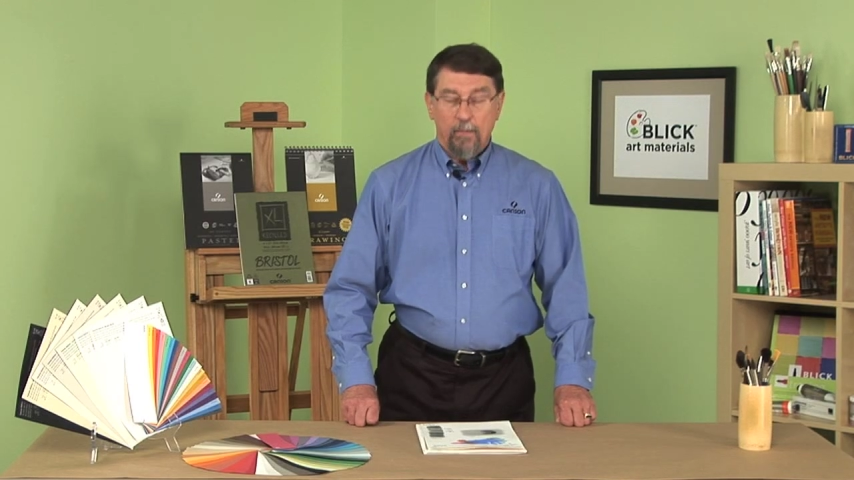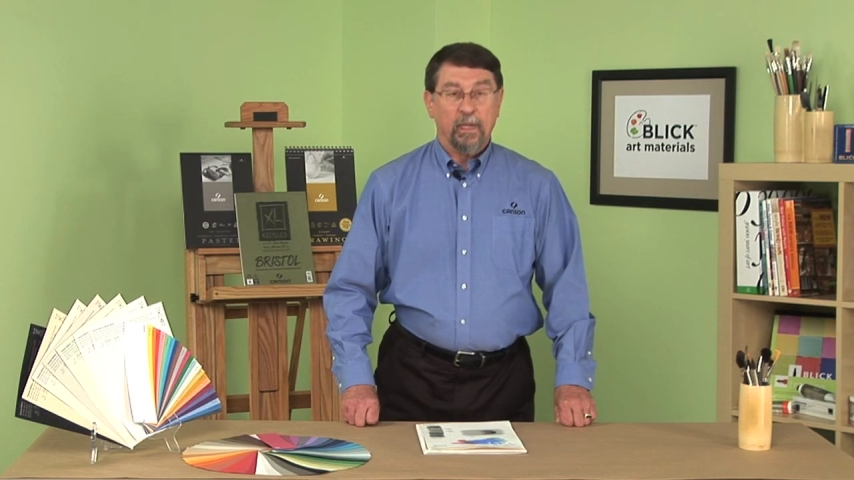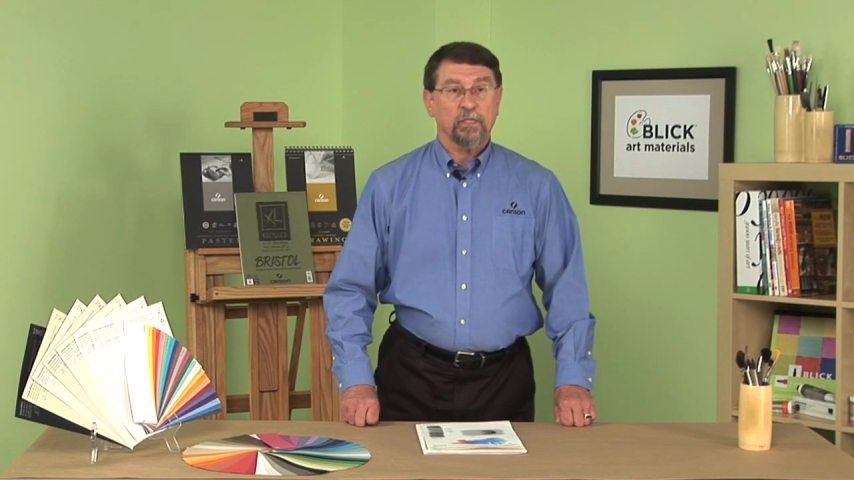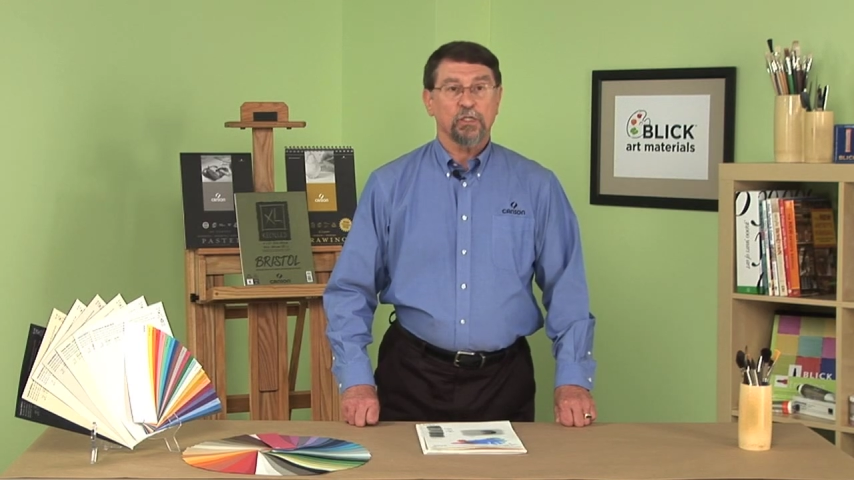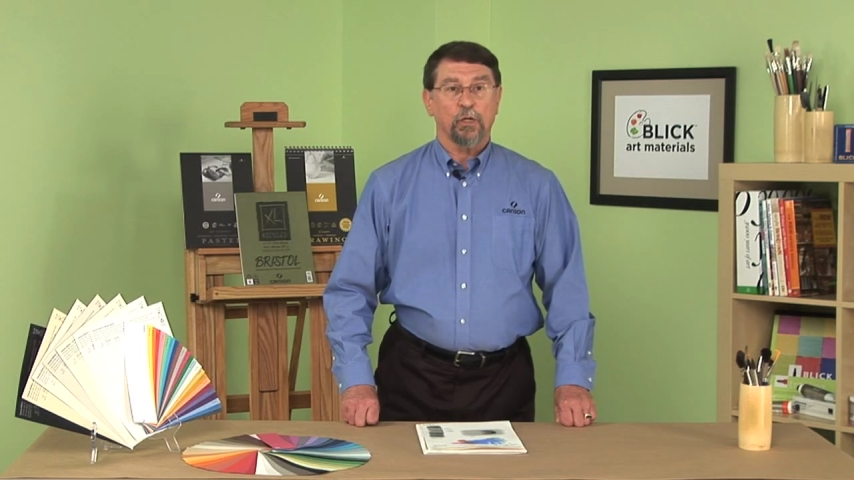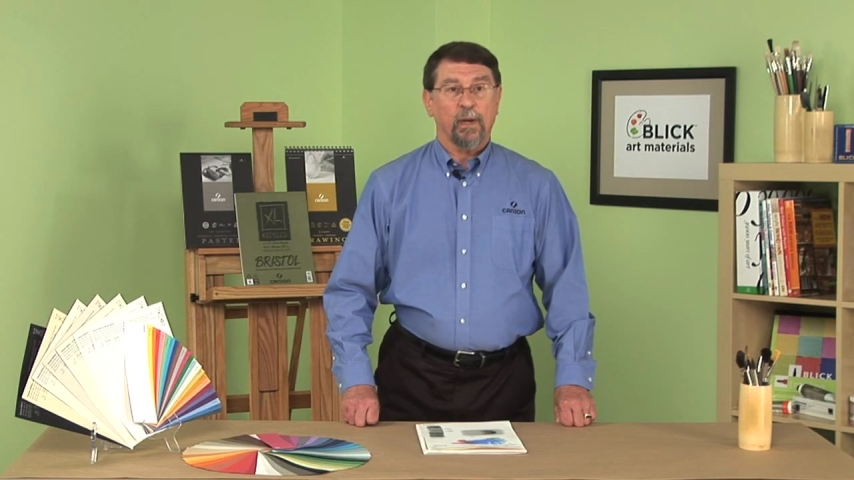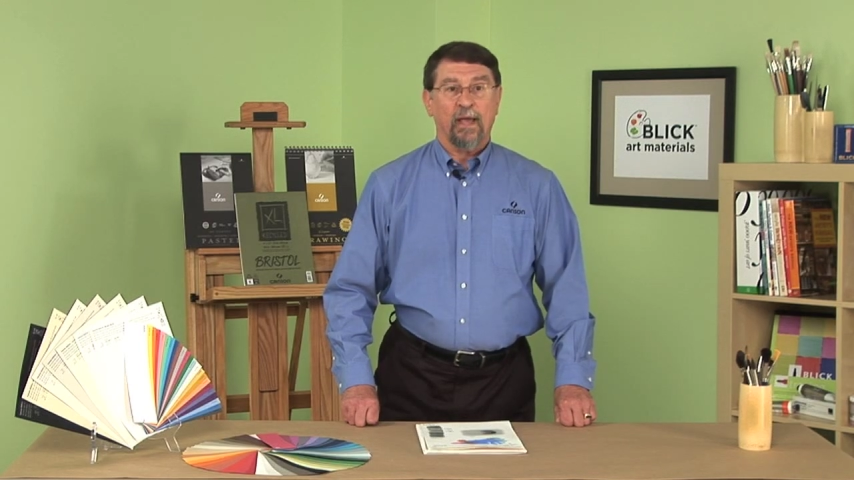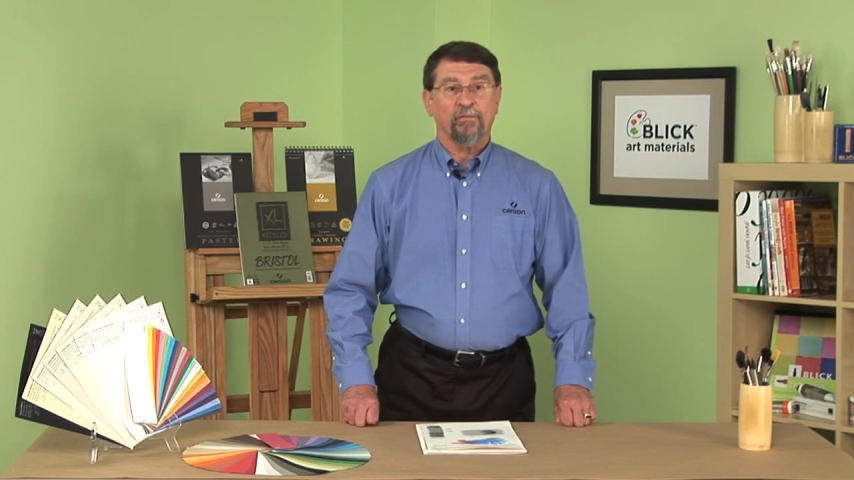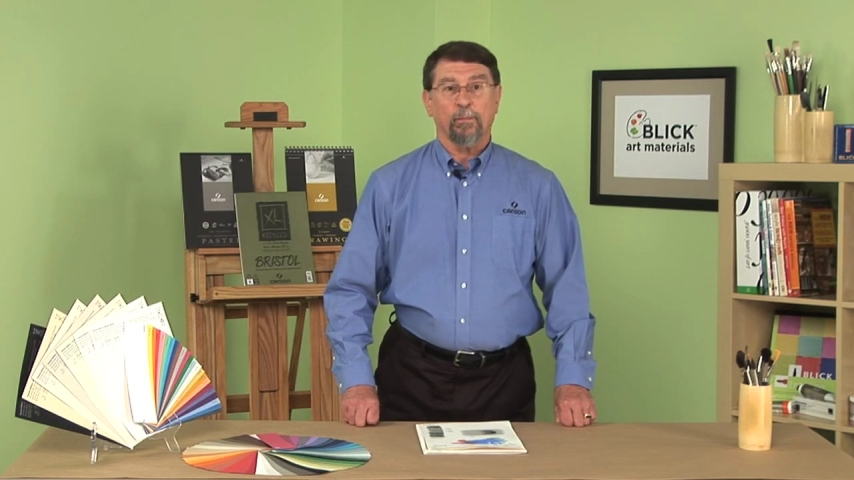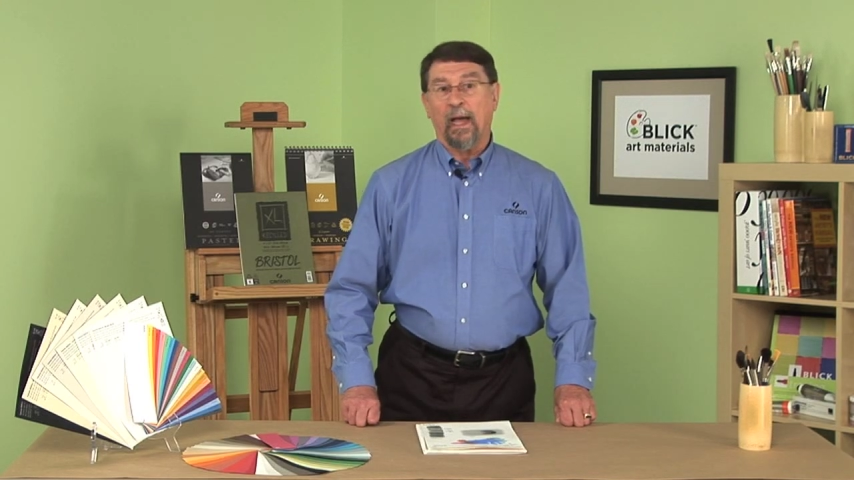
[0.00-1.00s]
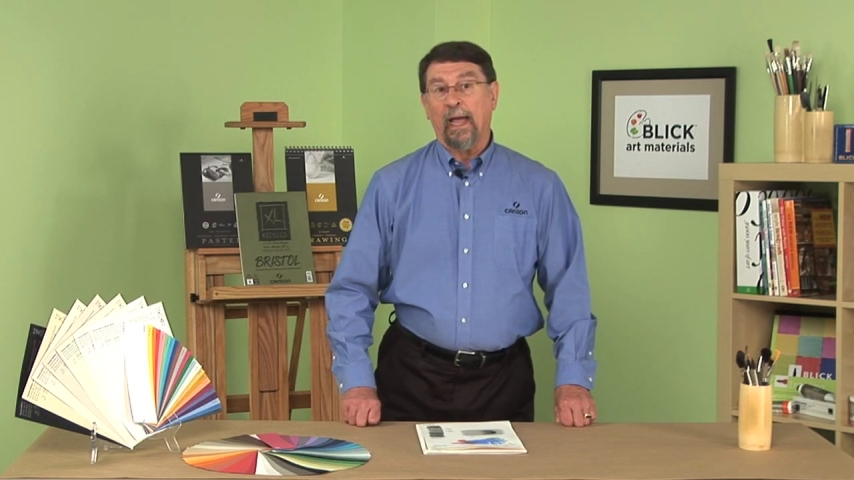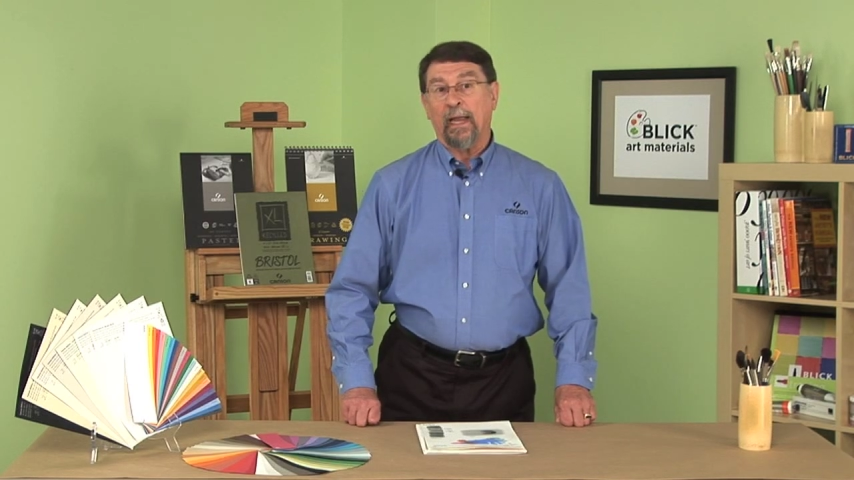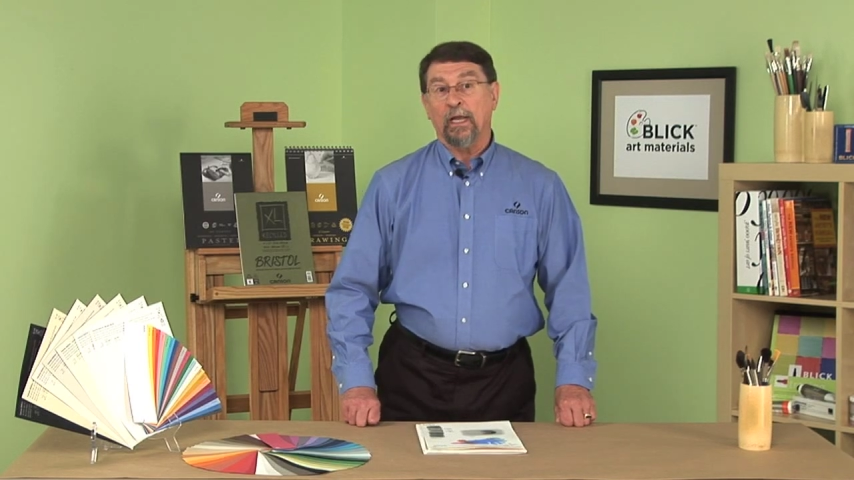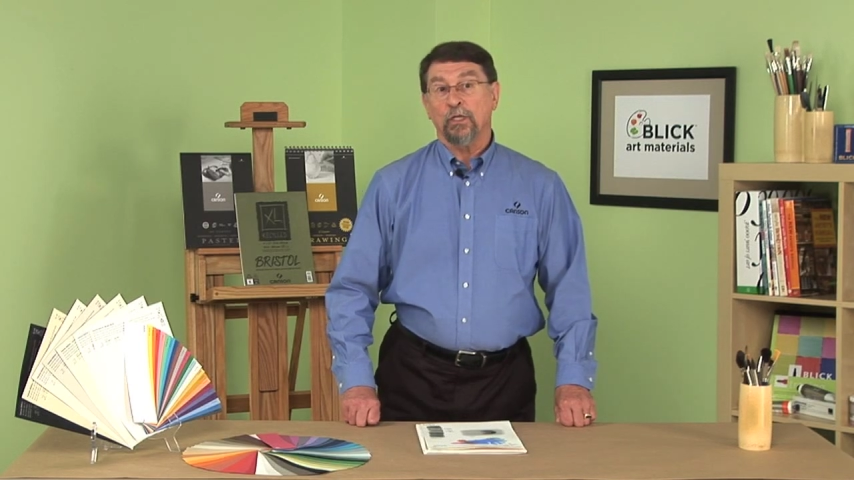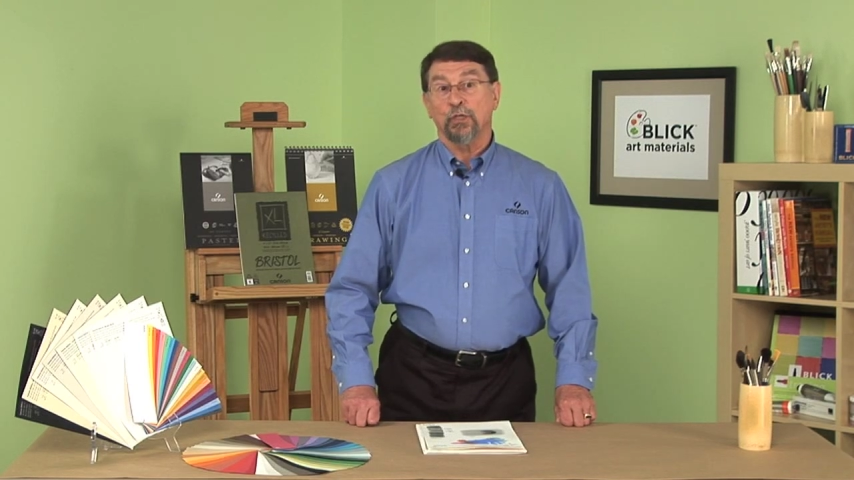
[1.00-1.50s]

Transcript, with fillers: because you don't have to buy